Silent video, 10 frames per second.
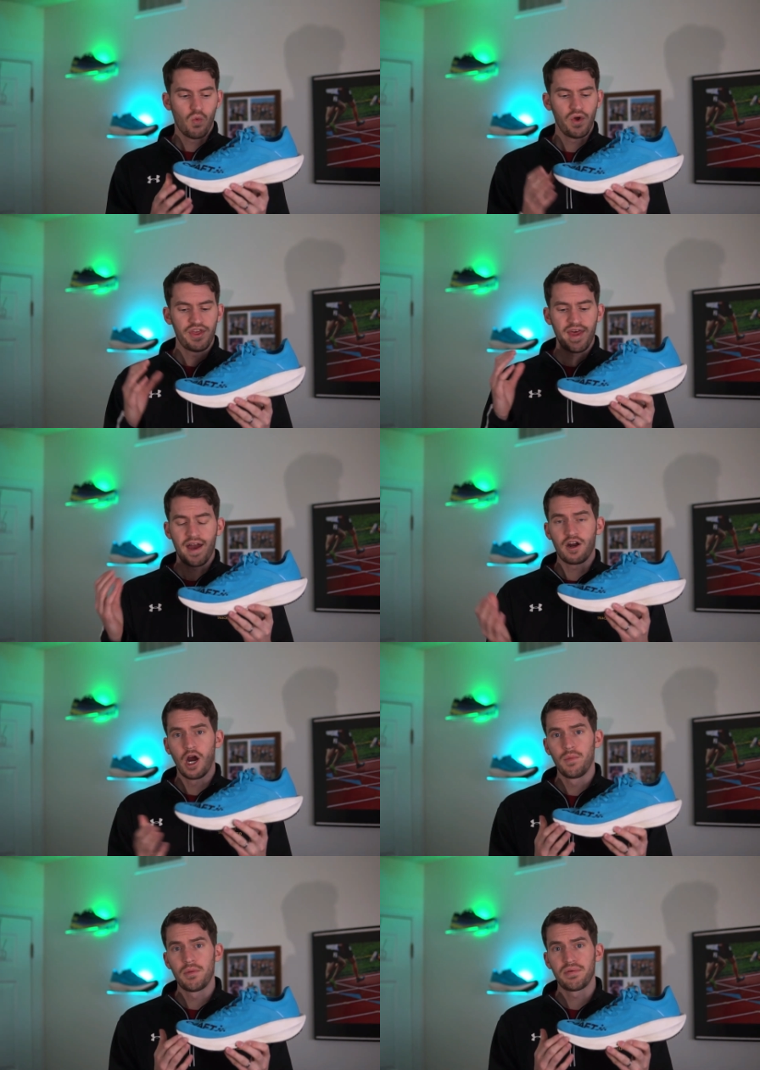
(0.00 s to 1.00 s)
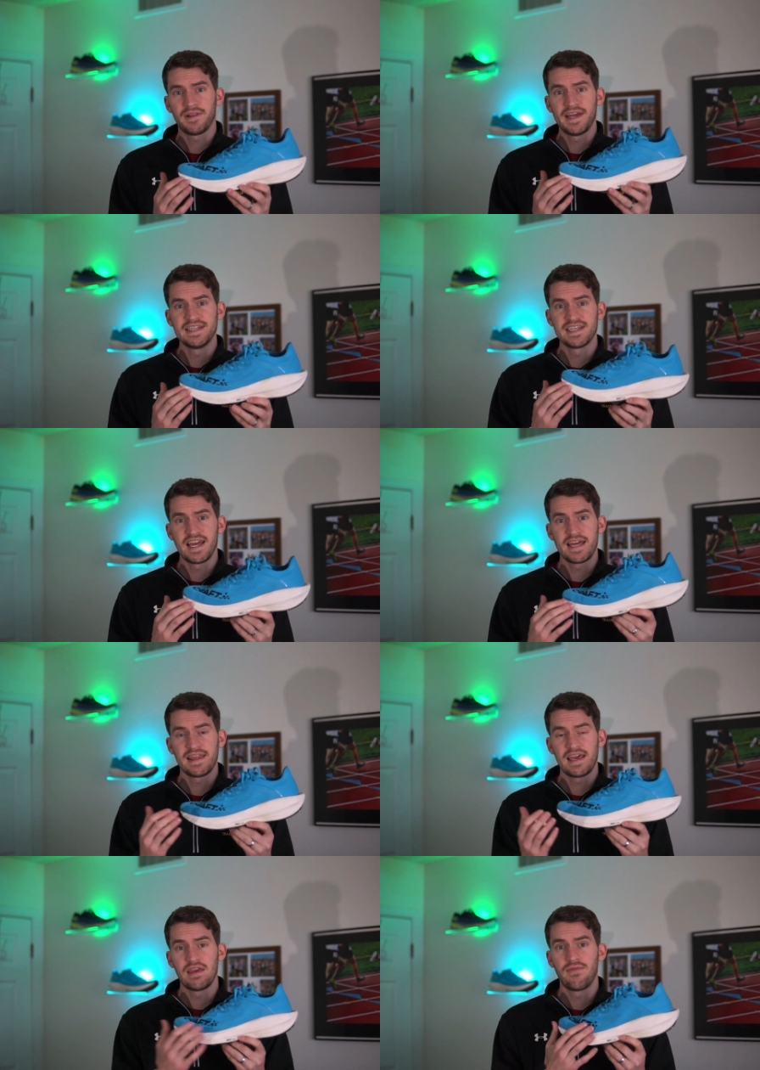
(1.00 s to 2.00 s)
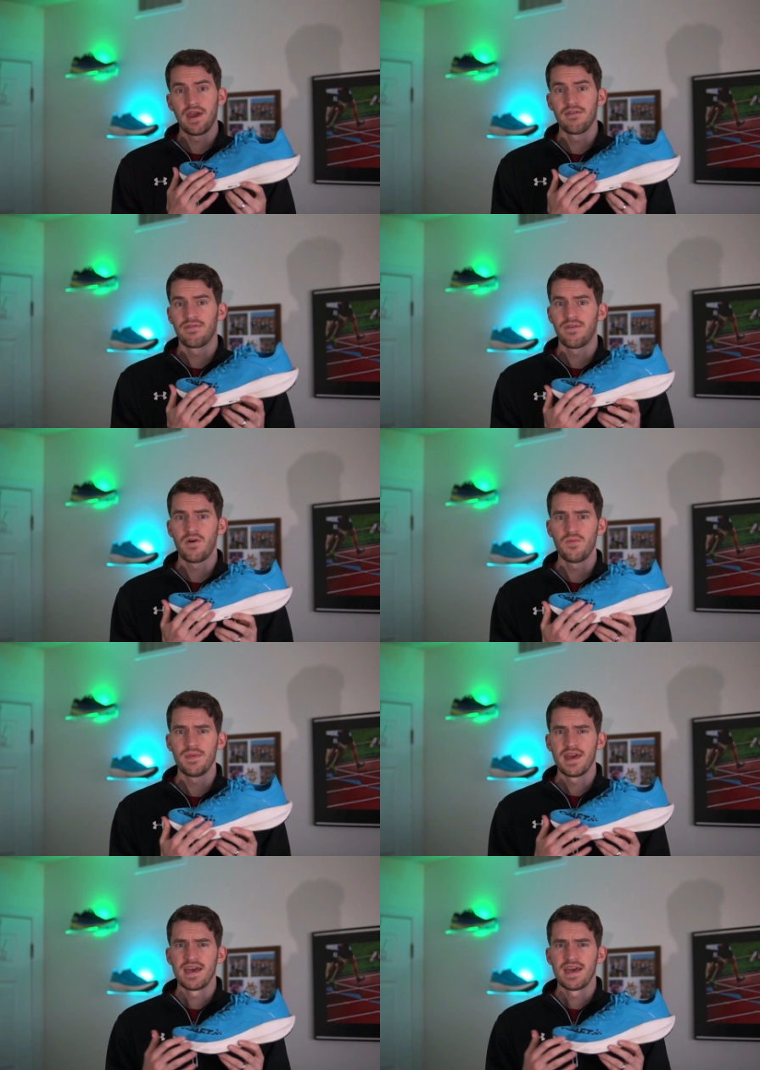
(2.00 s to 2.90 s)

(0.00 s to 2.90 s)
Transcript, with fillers: With that carbon plate and that EVA foam,